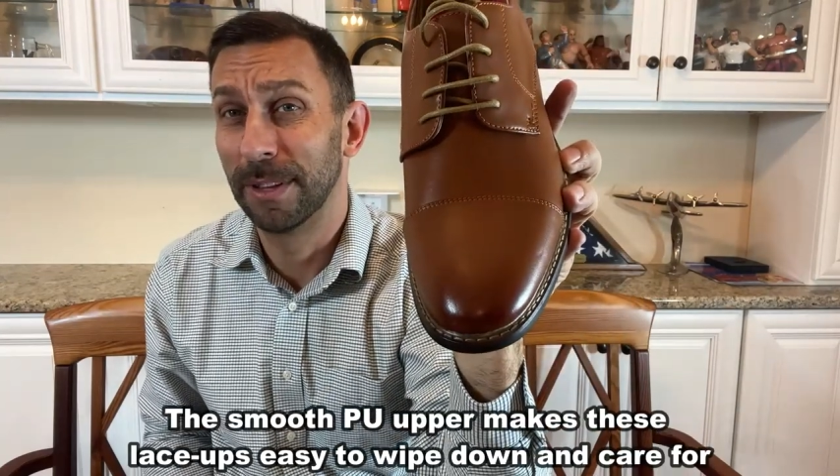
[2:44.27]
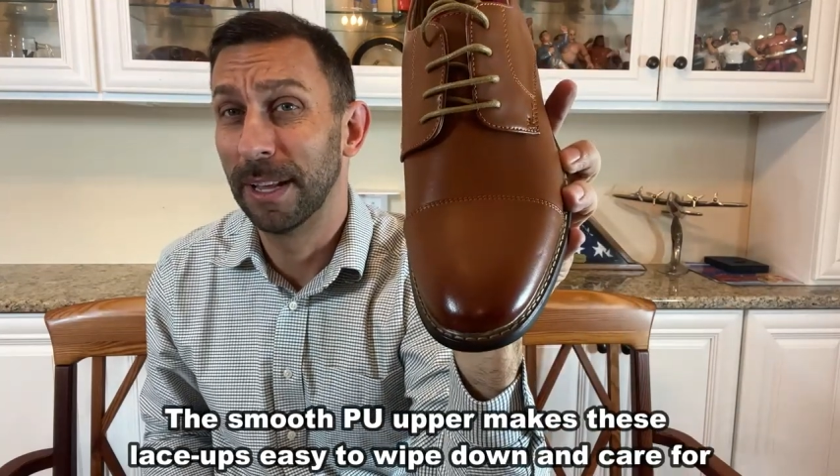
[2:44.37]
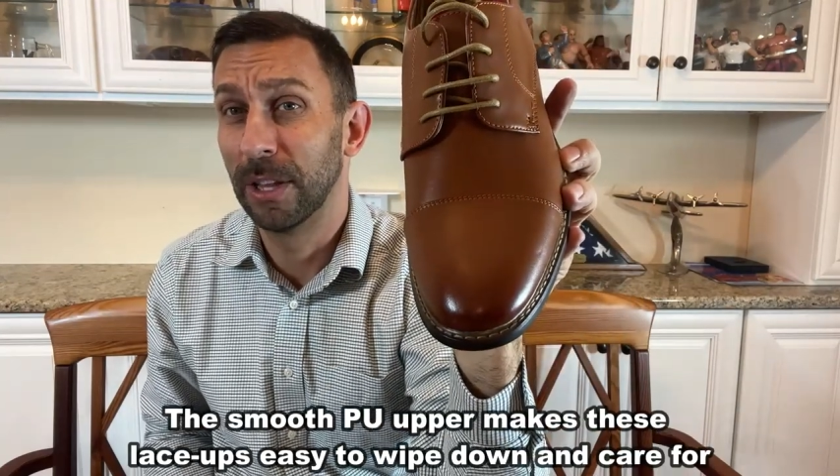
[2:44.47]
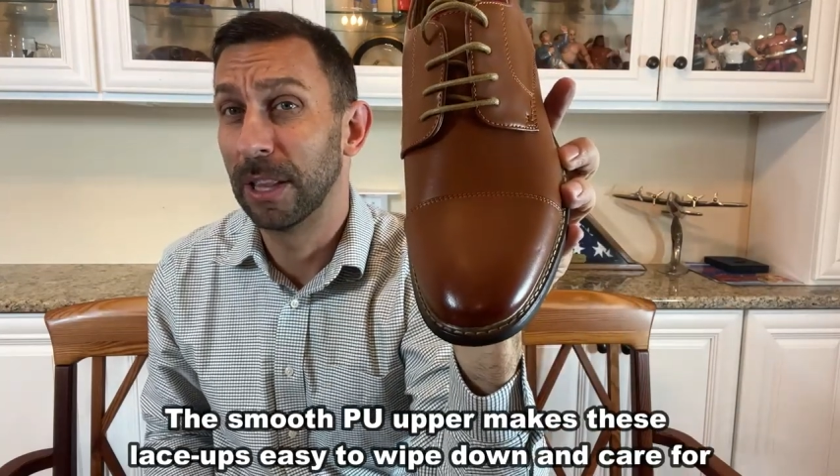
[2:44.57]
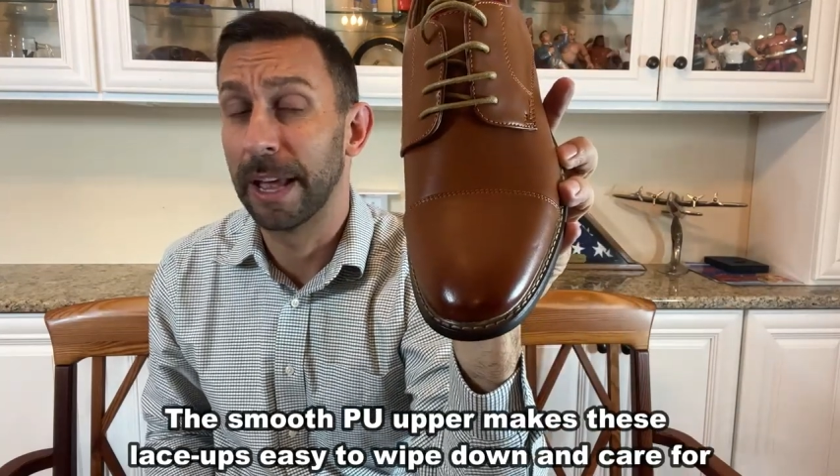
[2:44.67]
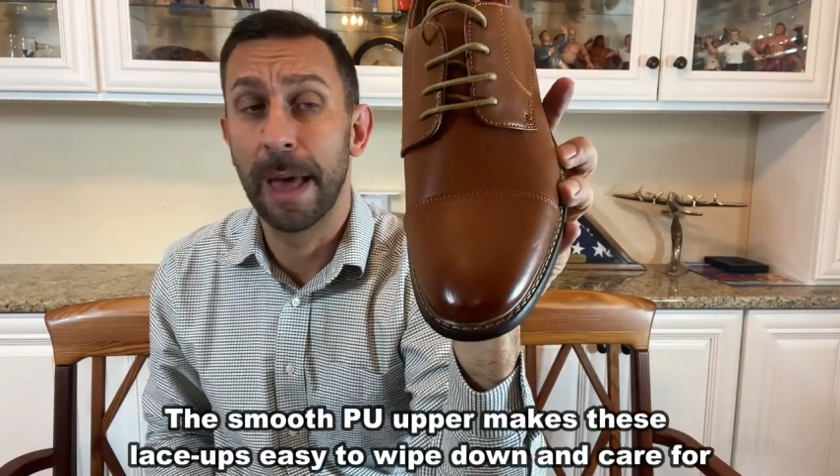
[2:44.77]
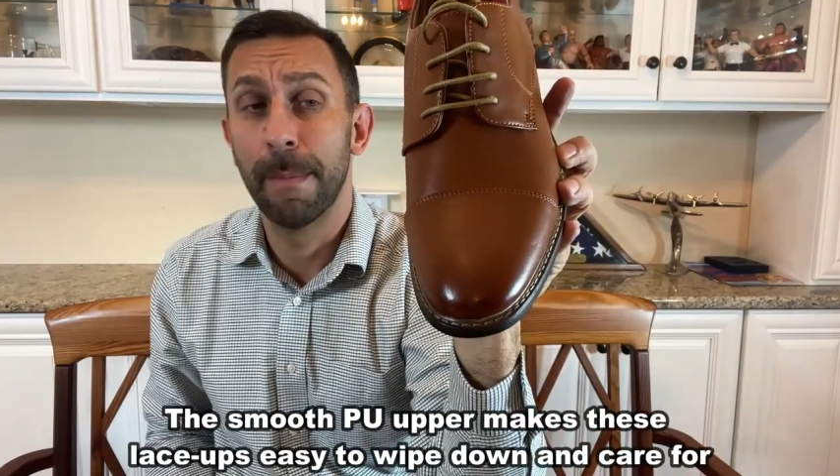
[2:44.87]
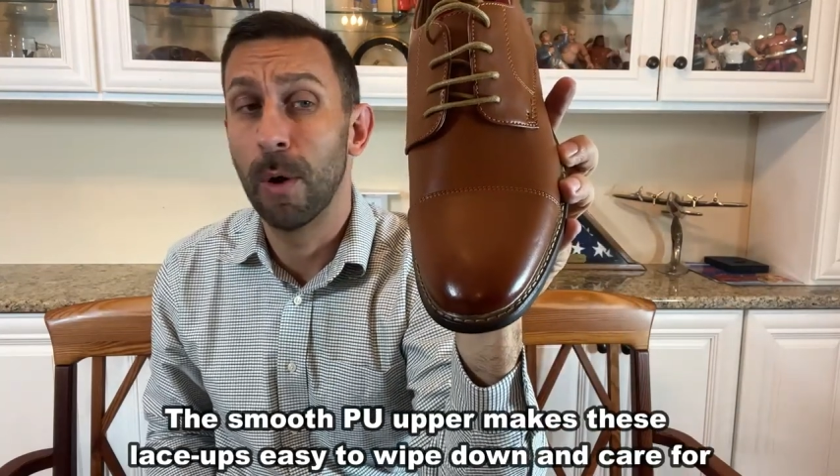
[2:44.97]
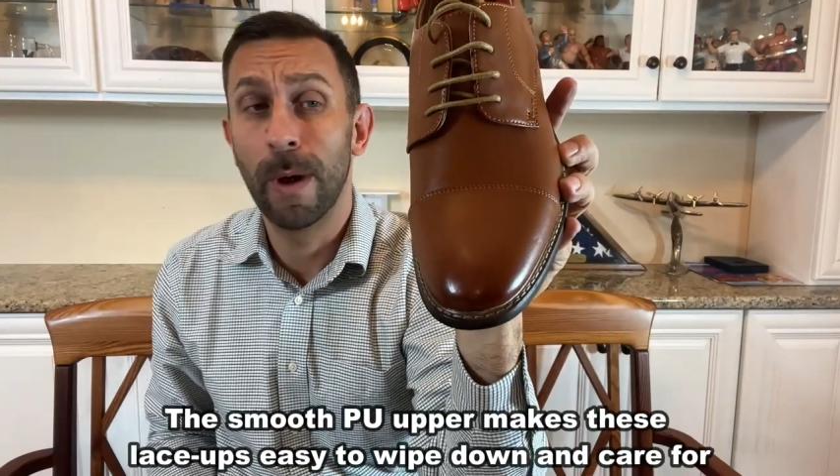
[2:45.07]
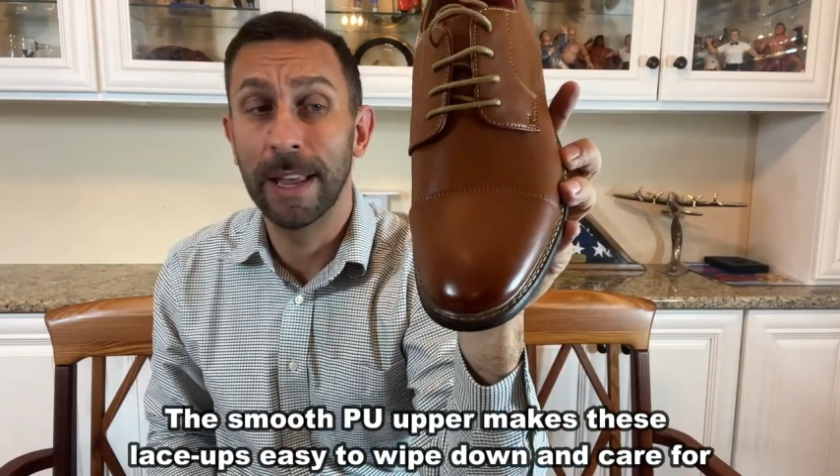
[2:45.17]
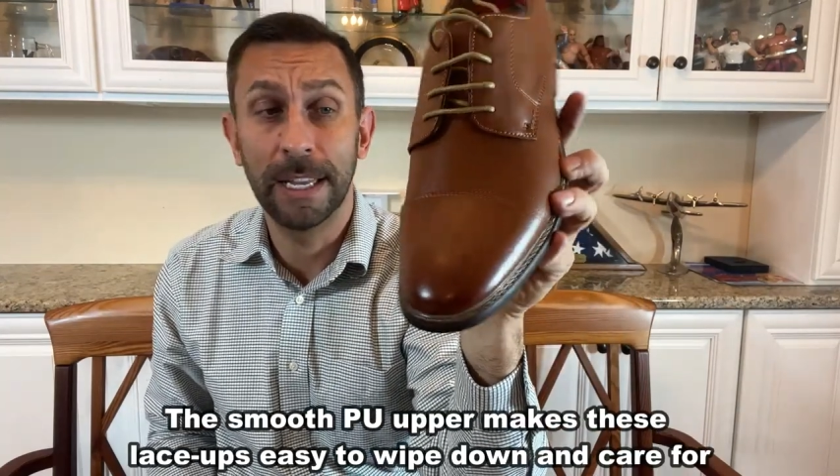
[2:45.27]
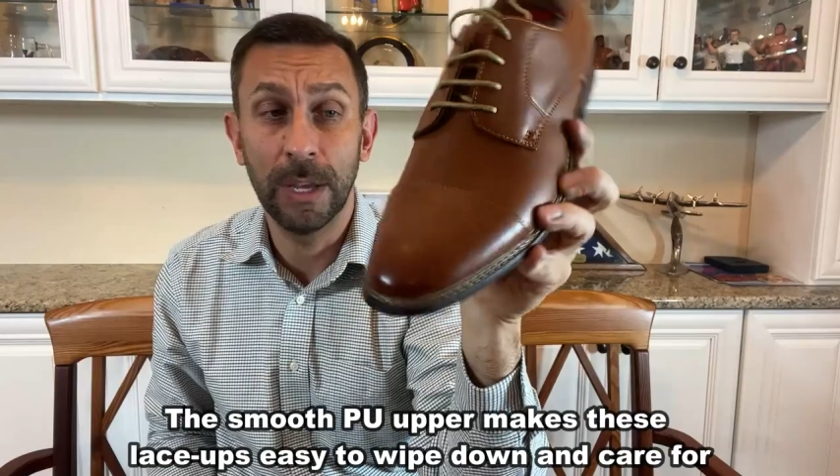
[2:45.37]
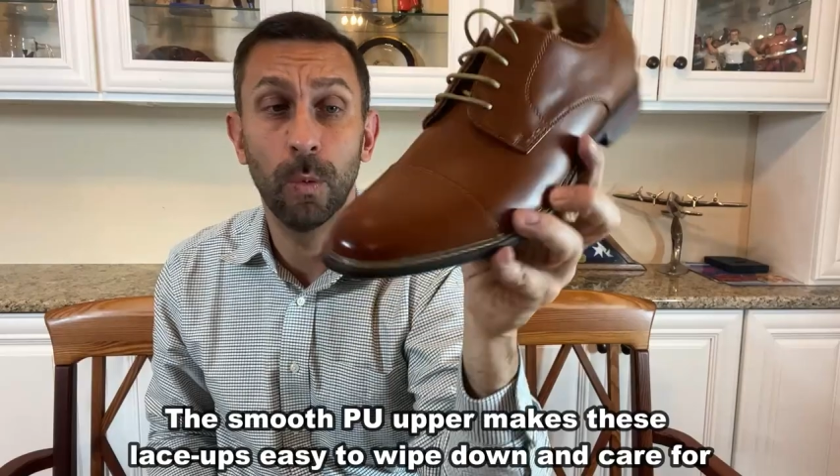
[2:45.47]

They look like M O N E